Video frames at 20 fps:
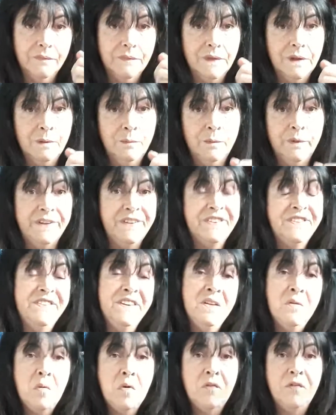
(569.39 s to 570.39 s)
And we're
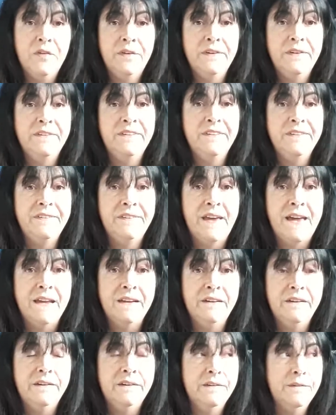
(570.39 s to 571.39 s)
still, if I'd have
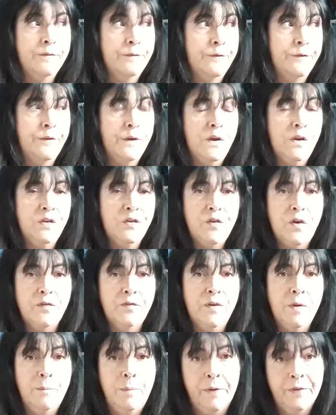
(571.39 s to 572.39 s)
decided first off
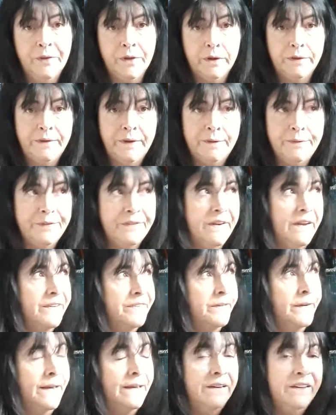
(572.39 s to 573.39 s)
not bother going downstairs
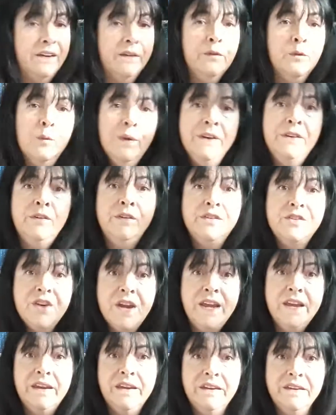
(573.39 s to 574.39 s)
and then get out the window and
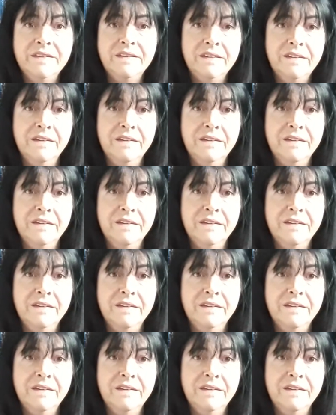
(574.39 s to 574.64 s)
shake it.